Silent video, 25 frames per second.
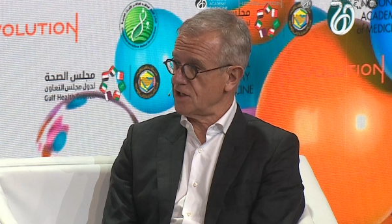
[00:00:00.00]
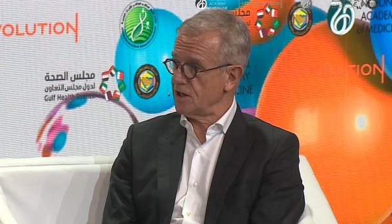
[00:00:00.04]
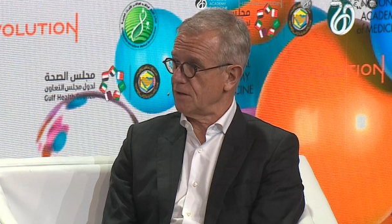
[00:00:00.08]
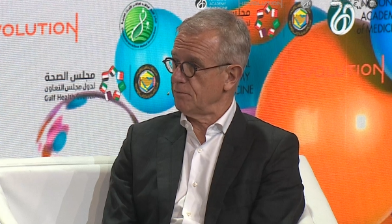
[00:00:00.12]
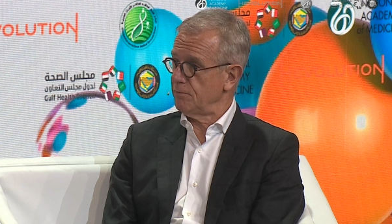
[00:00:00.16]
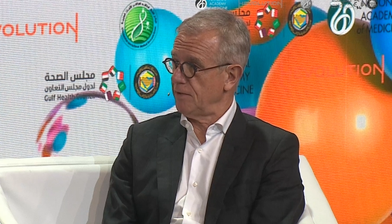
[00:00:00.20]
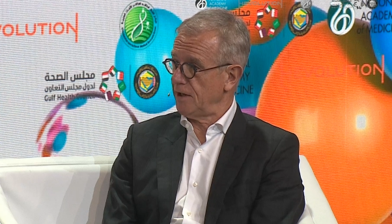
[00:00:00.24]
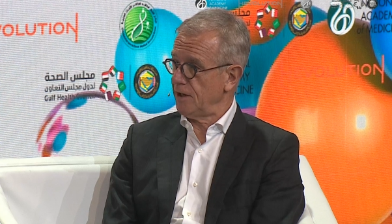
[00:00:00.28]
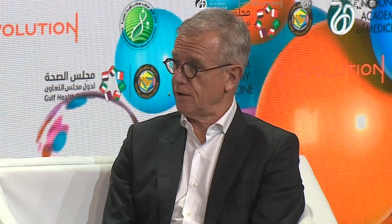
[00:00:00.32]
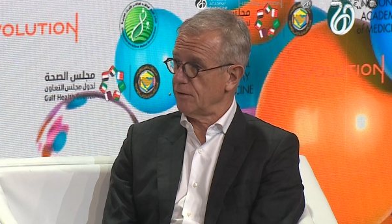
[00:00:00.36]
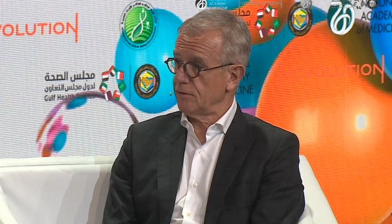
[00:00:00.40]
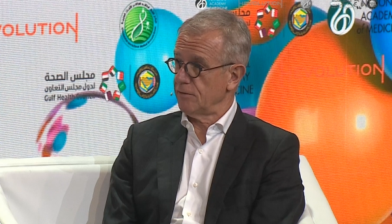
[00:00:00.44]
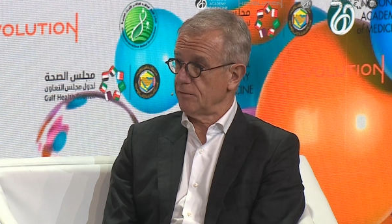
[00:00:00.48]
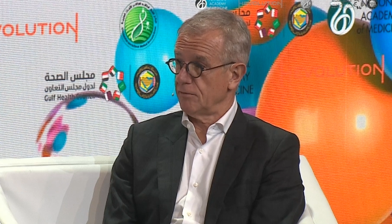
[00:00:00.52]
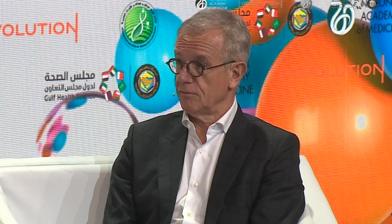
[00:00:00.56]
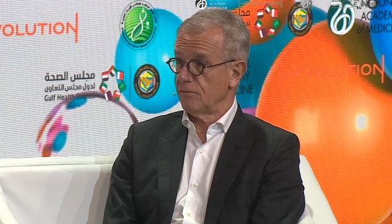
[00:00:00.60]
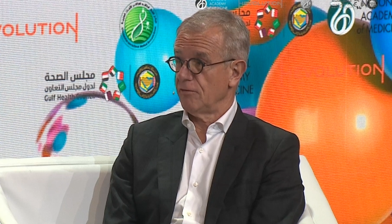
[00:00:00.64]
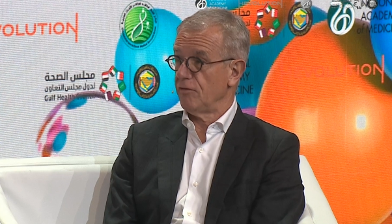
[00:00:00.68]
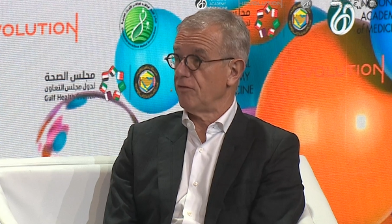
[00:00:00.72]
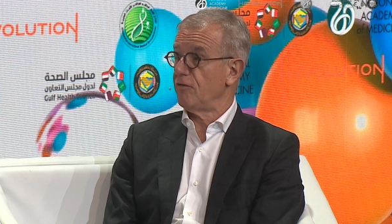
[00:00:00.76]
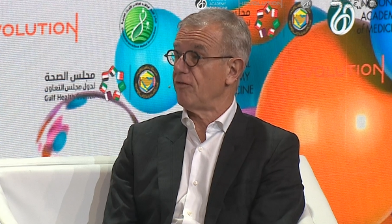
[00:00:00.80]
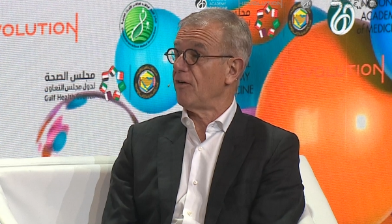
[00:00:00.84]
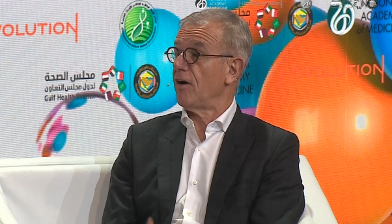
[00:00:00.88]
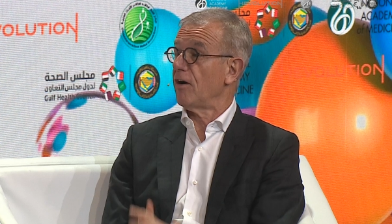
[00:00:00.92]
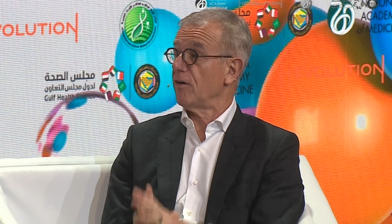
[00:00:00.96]
better,
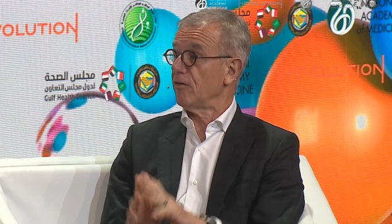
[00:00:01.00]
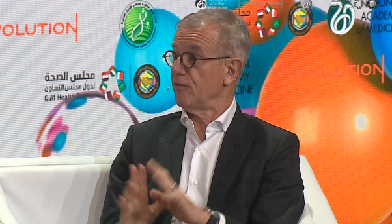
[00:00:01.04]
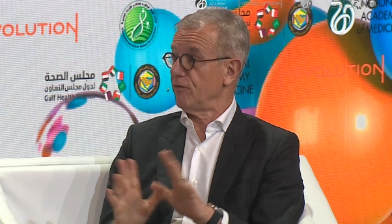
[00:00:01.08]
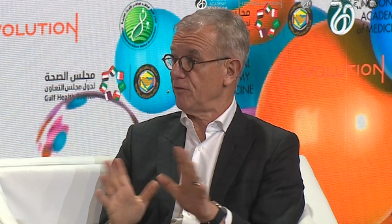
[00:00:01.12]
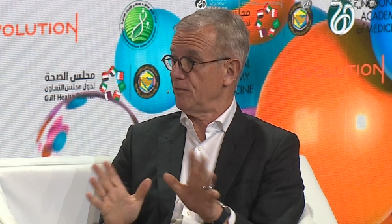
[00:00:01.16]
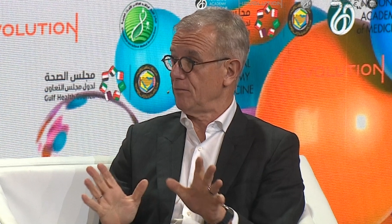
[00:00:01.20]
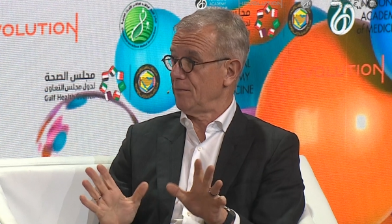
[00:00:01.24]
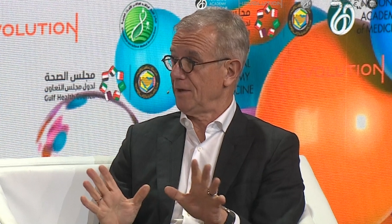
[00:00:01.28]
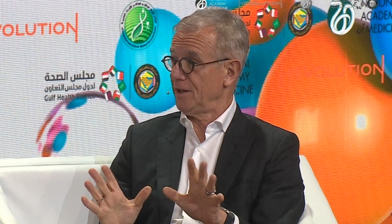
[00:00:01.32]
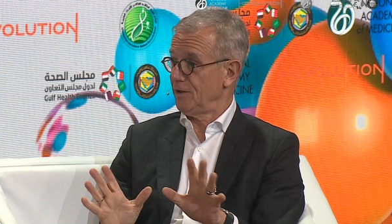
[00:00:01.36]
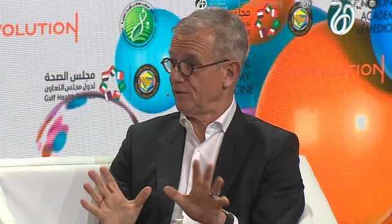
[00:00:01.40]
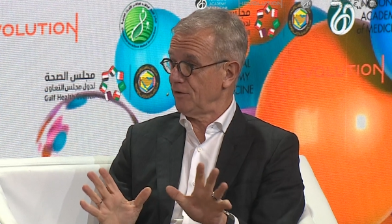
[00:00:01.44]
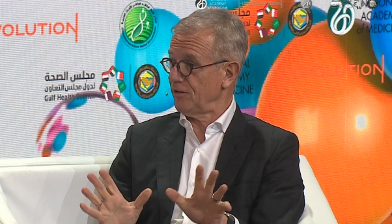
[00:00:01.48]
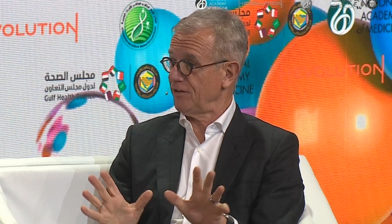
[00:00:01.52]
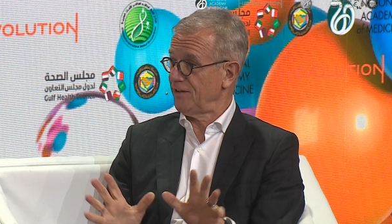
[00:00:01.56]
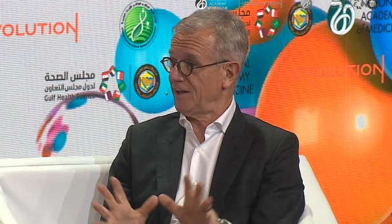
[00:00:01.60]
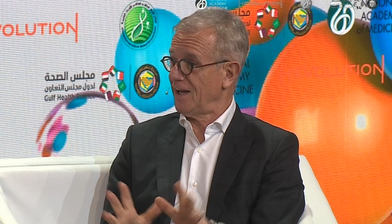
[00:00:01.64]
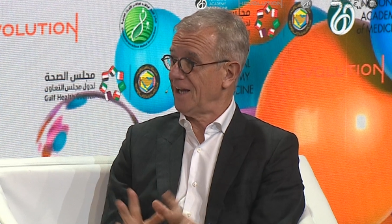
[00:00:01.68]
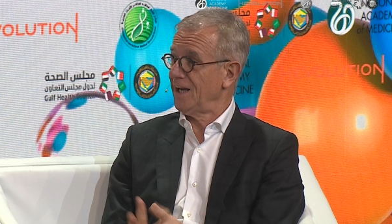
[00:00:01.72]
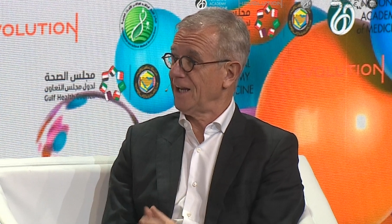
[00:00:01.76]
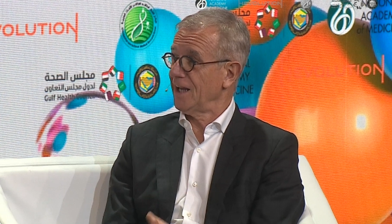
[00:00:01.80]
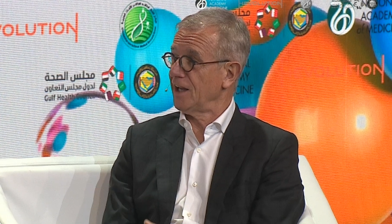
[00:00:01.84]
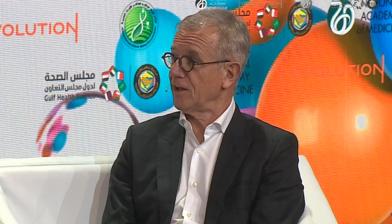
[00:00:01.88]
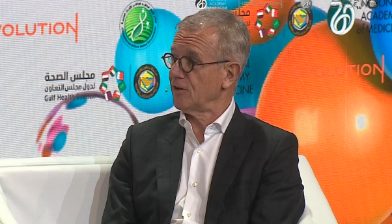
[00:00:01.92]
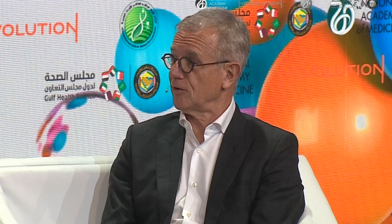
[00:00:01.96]
far from
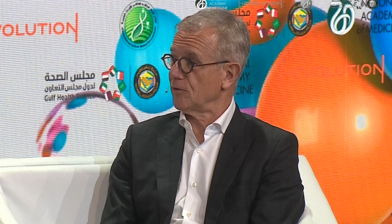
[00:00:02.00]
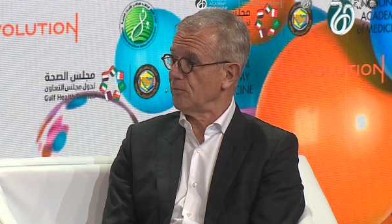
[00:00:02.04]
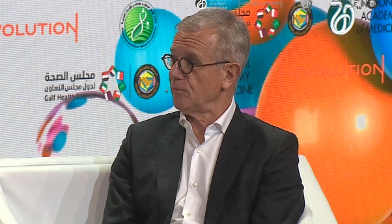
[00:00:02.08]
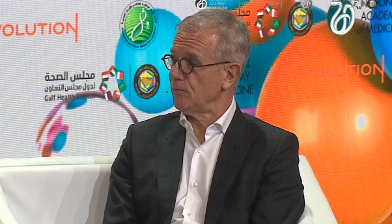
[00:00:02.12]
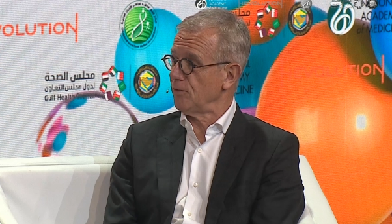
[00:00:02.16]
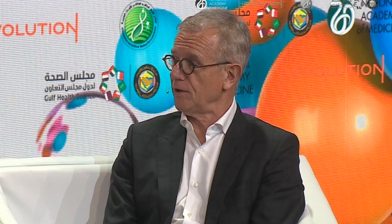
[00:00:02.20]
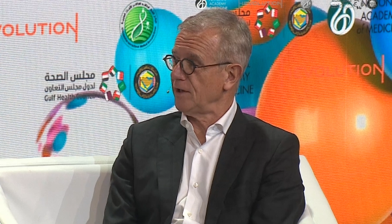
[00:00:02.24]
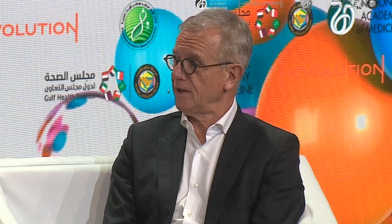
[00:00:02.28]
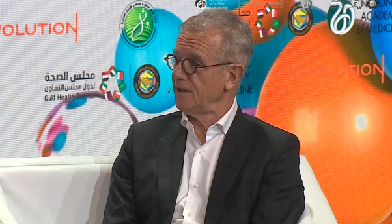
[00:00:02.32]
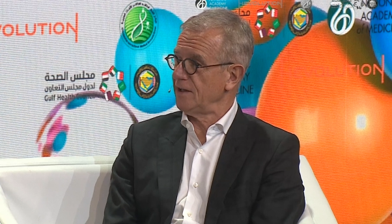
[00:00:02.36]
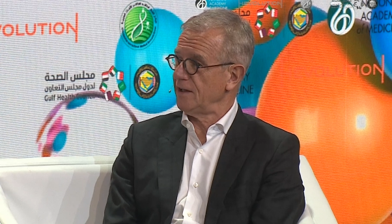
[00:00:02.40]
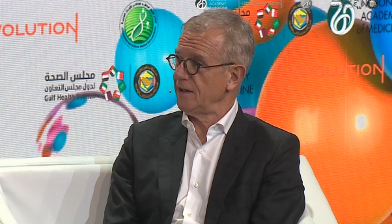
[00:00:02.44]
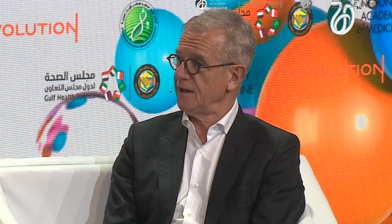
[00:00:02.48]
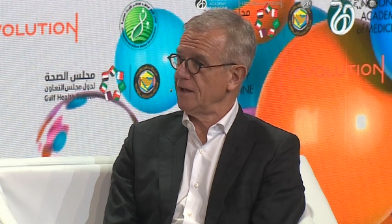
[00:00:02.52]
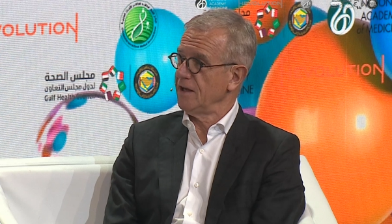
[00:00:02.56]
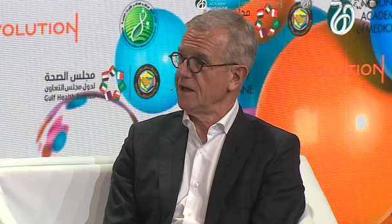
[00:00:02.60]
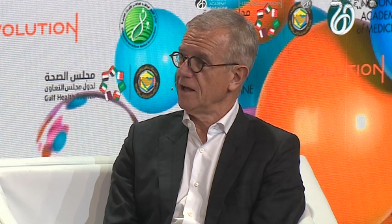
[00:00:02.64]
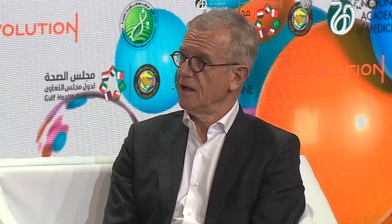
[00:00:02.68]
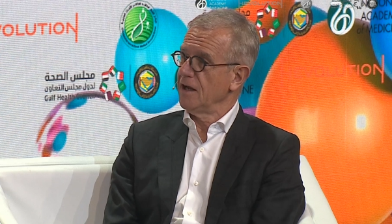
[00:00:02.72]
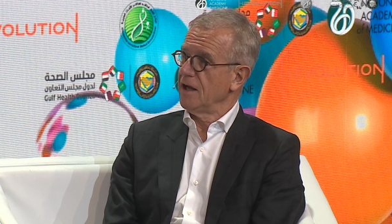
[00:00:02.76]
understanding it completely,